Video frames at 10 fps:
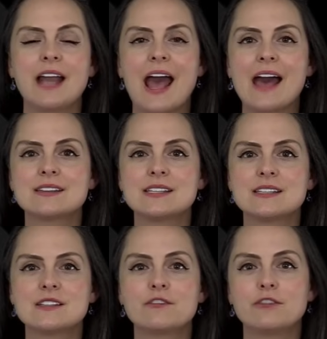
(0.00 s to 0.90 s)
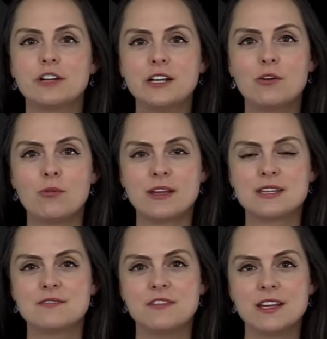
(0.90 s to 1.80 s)
can access a free
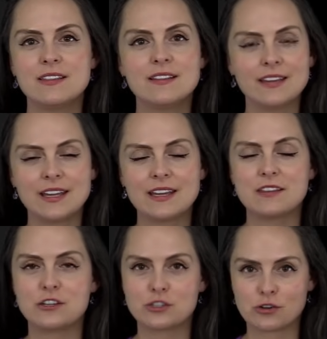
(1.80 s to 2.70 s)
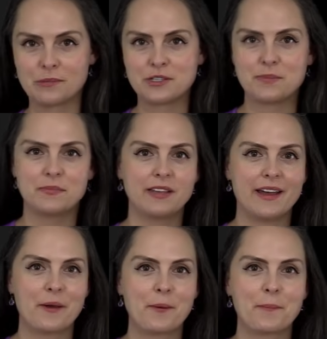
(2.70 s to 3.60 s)
quiz via the link in the description
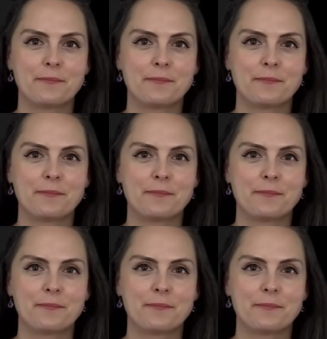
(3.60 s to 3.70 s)
below.